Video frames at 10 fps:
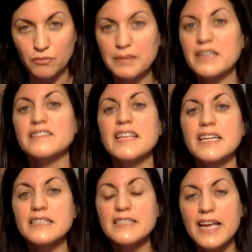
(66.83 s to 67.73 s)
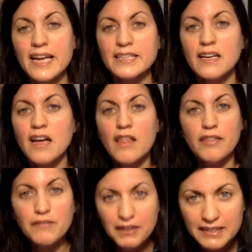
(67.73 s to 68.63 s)
because they contain the
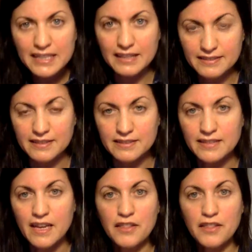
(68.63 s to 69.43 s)
very lessons